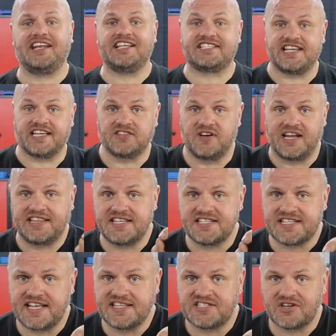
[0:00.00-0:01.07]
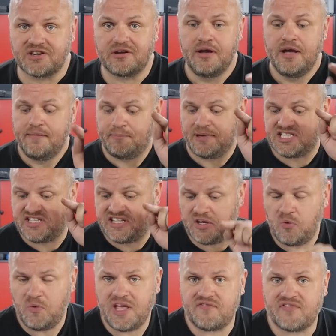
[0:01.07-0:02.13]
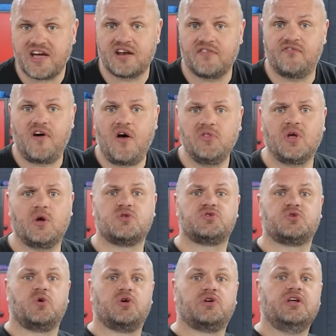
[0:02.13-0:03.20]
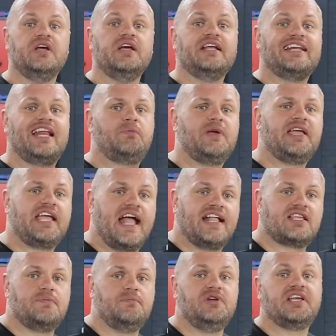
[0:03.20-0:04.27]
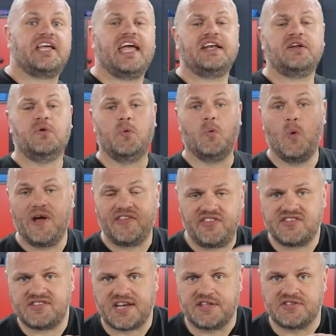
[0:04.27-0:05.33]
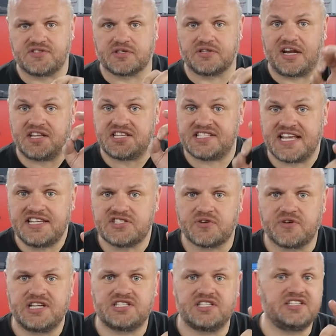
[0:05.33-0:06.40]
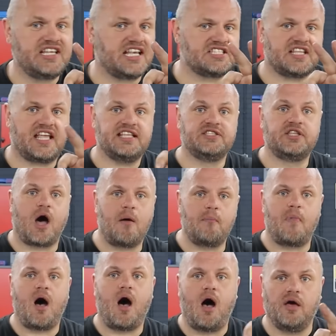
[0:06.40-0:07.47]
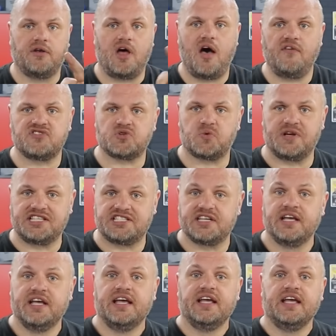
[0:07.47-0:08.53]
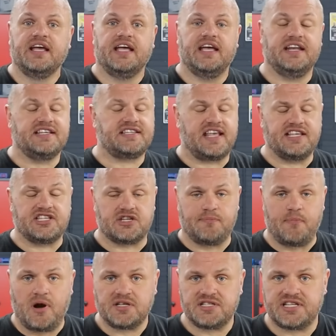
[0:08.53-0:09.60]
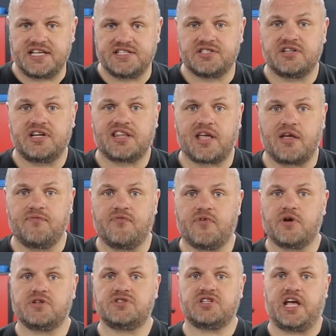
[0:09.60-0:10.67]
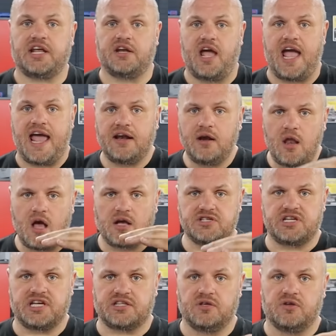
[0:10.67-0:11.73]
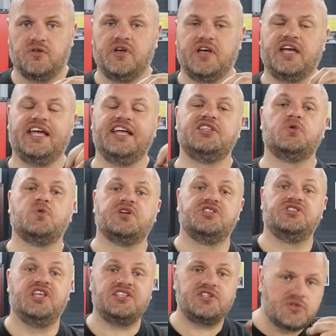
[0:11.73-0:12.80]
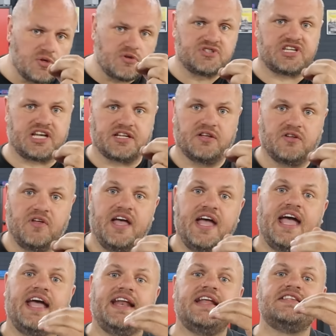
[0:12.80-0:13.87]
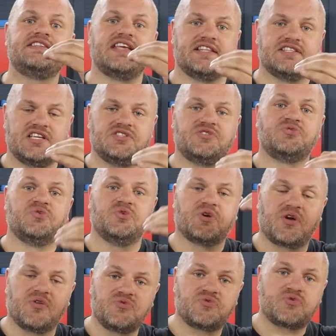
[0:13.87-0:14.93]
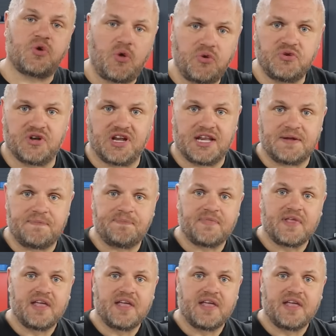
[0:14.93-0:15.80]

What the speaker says: and a signal at the sensor, but still we have got a fault code stored that we can't communicate with the sensor. Now the sensor isn't just a dumb on-off switch, it is a smart sensor that converts an analog signal into a digital signal and then sends it to the control unit.